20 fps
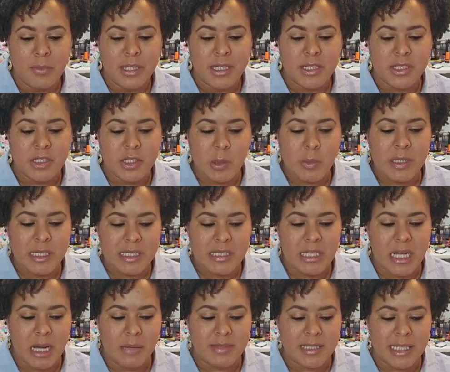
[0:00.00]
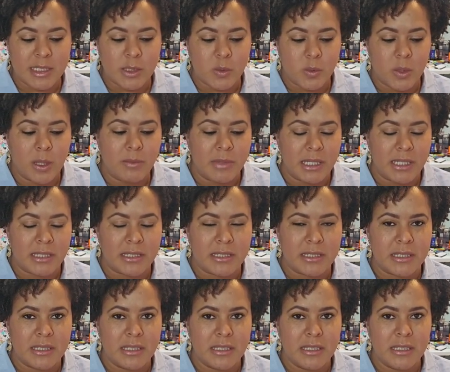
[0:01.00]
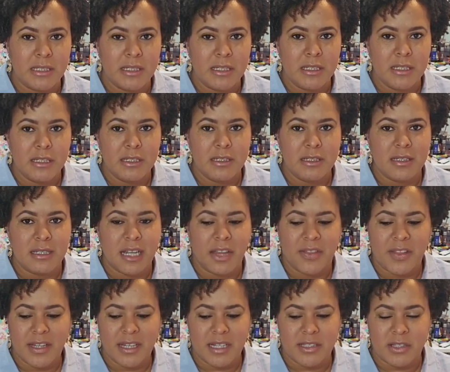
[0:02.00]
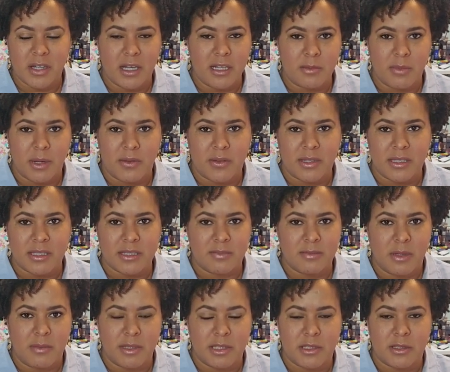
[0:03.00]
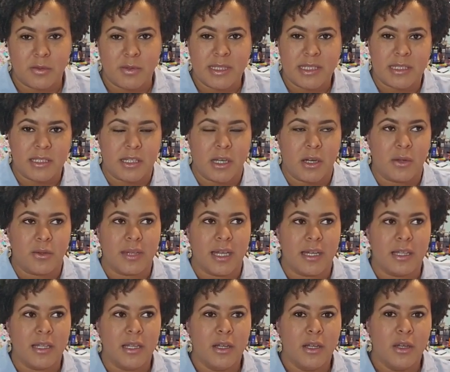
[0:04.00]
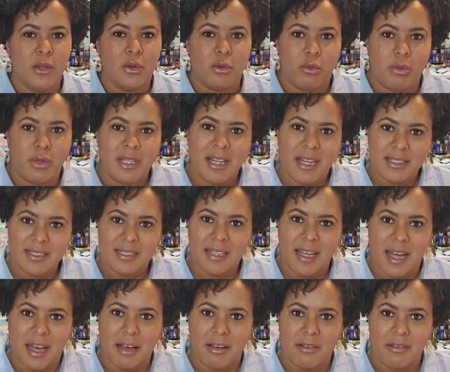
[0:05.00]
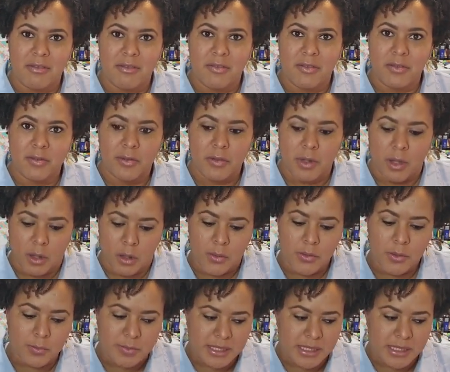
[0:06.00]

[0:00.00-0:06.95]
Because so many times as women, and I think I talked about this maybe 2 weeks ago, that we like to have all the